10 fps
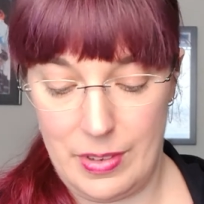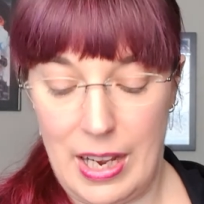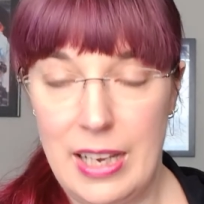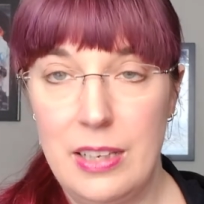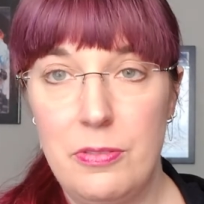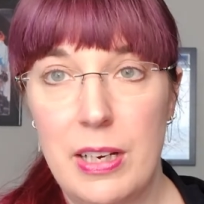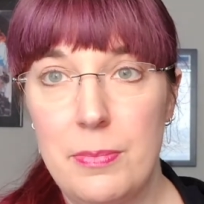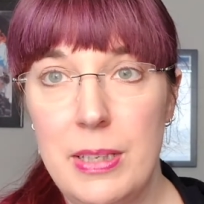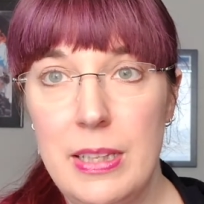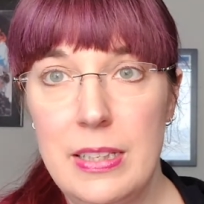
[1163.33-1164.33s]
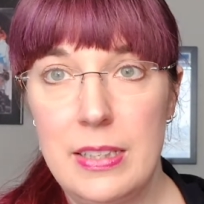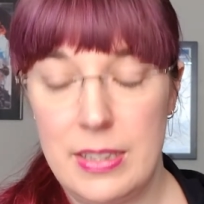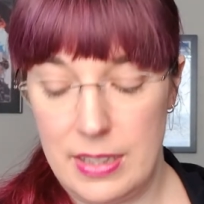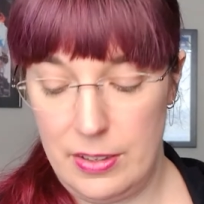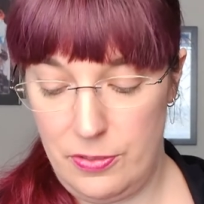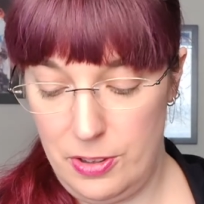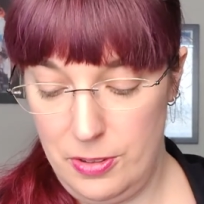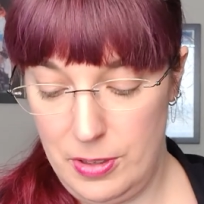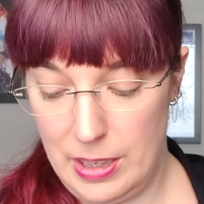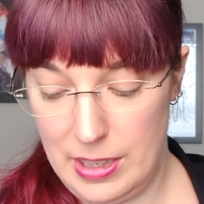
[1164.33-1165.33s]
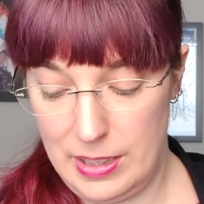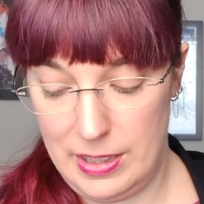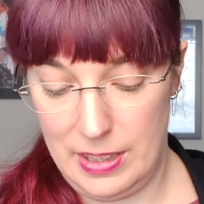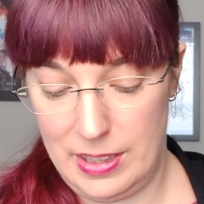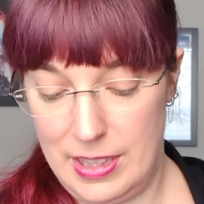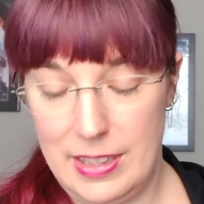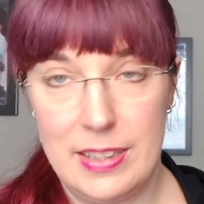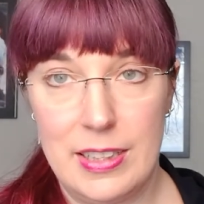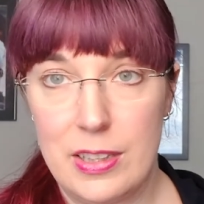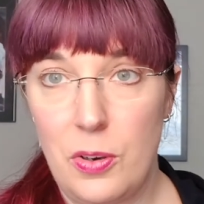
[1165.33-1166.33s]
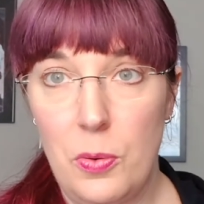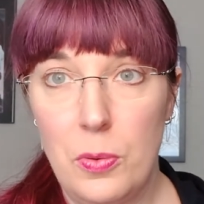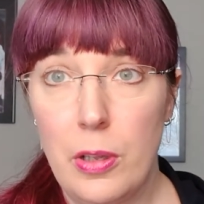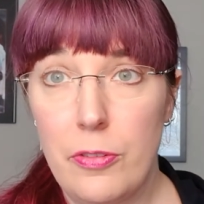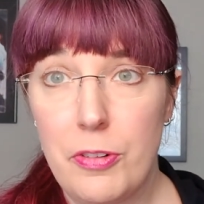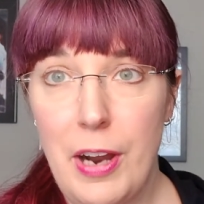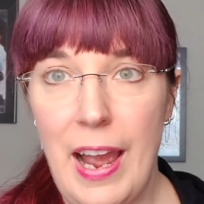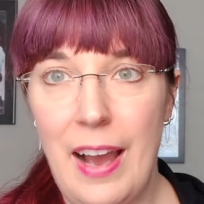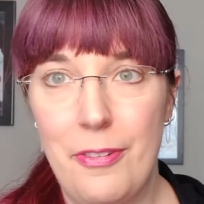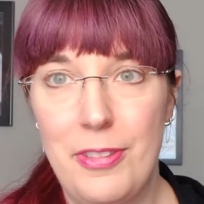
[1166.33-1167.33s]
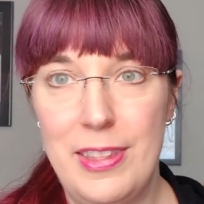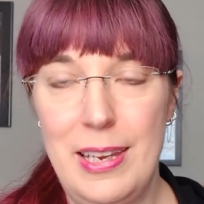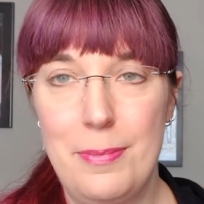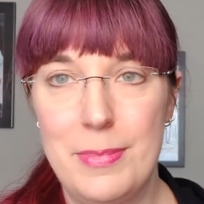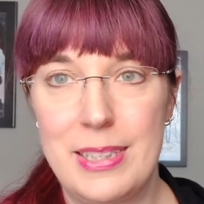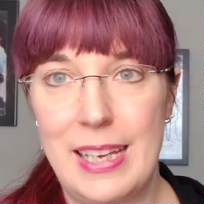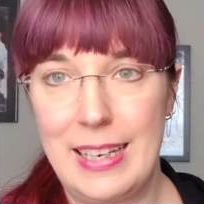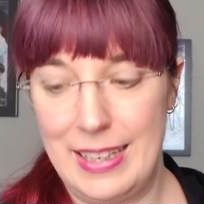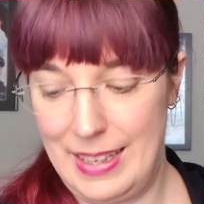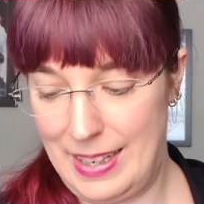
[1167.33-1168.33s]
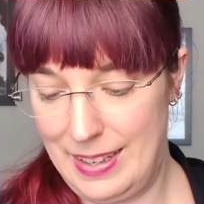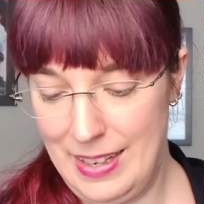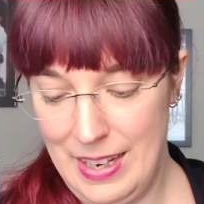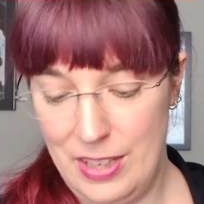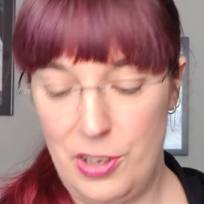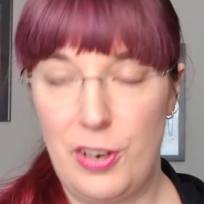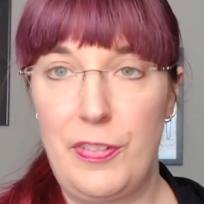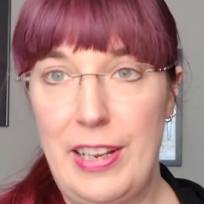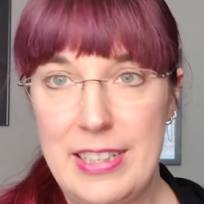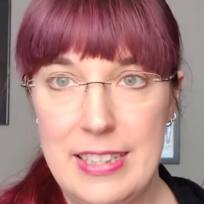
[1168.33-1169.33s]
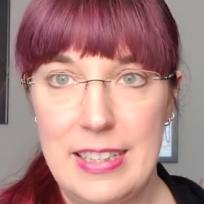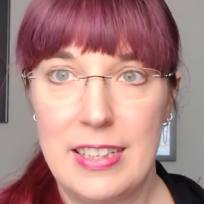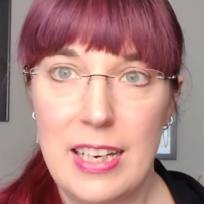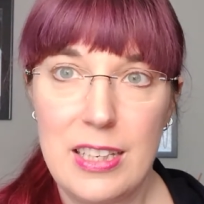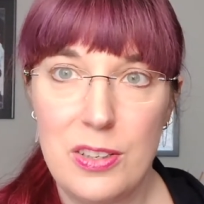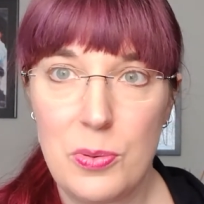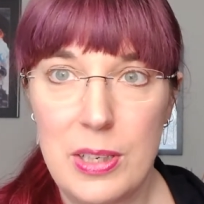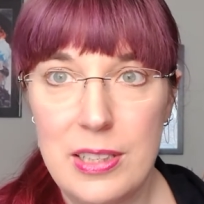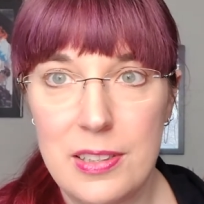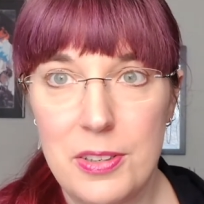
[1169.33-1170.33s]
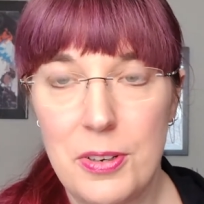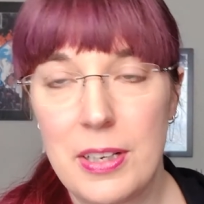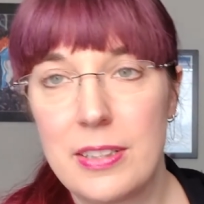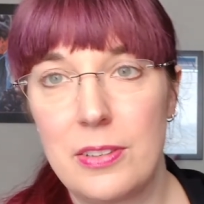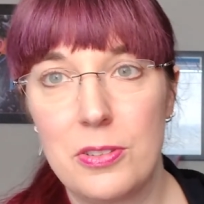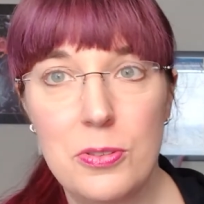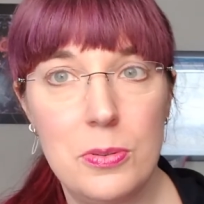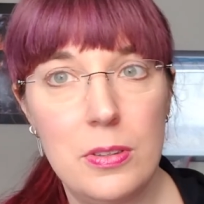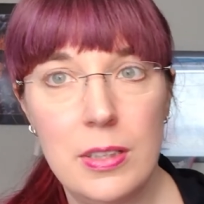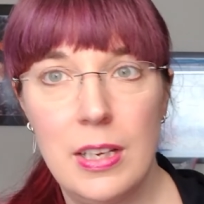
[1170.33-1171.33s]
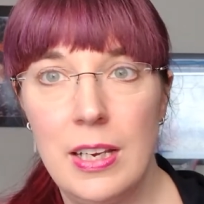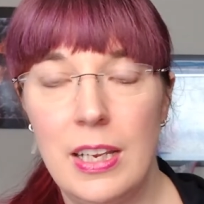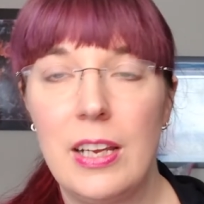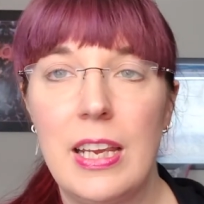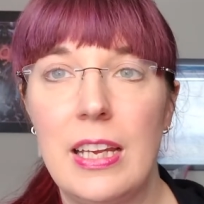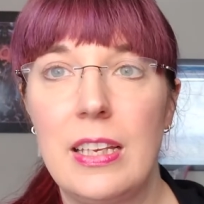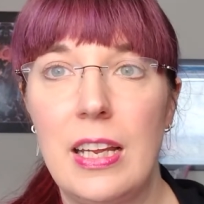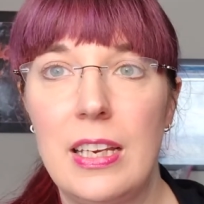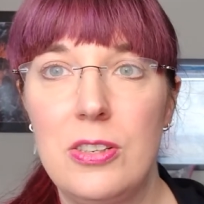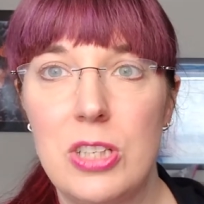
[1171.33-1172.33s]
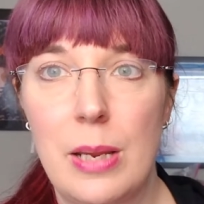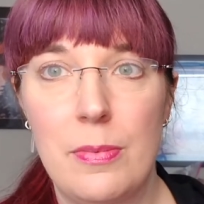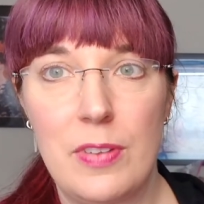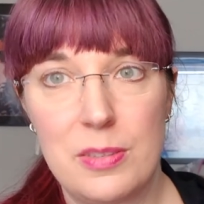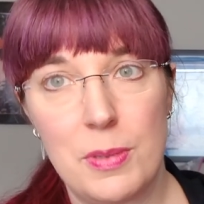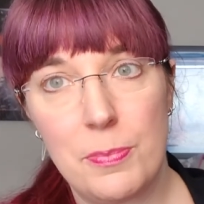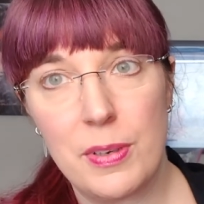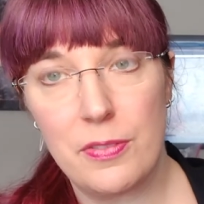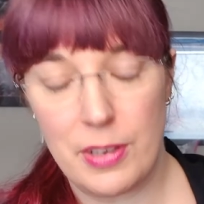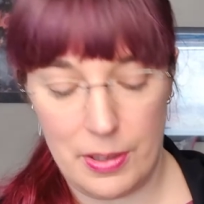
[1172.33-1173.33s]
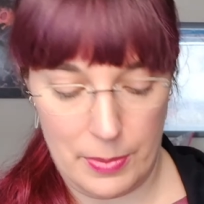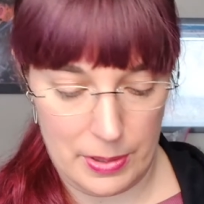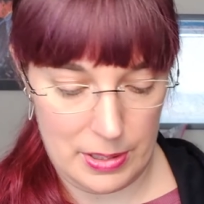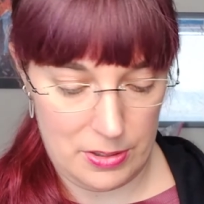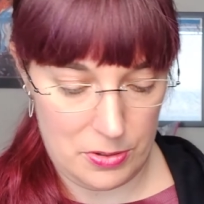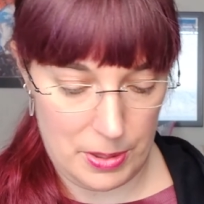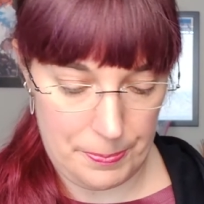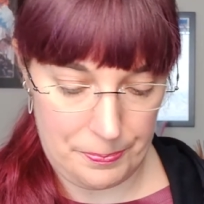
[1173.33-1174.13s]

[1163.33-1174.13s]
I'd recommend this if you think that the whole Lovecraft theme set in a dark fantasy in the 1920s in New York sounds cool. Again, not a huge time investment, but a very well done story.